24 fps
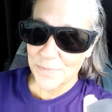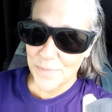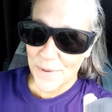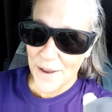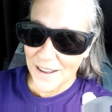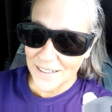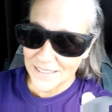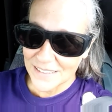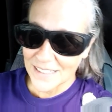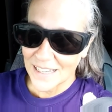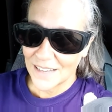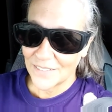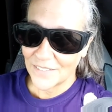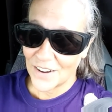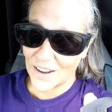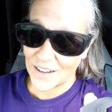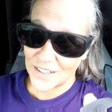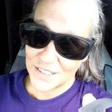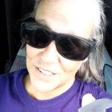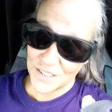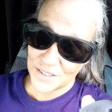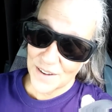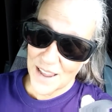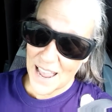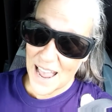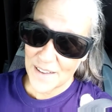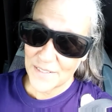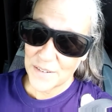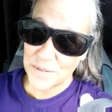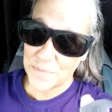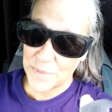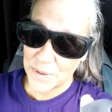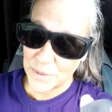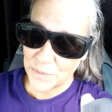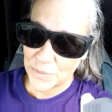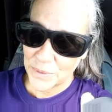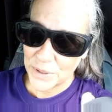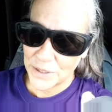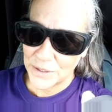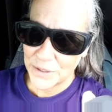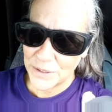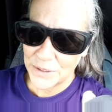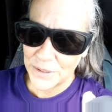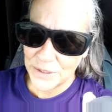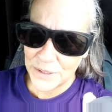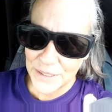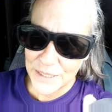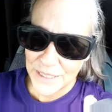spots I've gone to haven't been
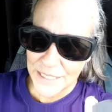real.